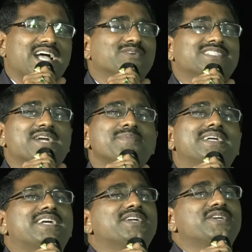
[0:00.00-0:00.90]
I was
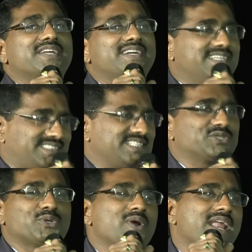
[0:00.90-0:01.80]
admitted into a decent
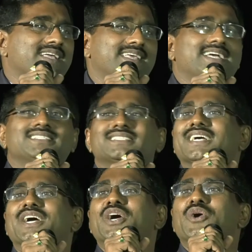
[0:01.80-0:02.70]
school like this,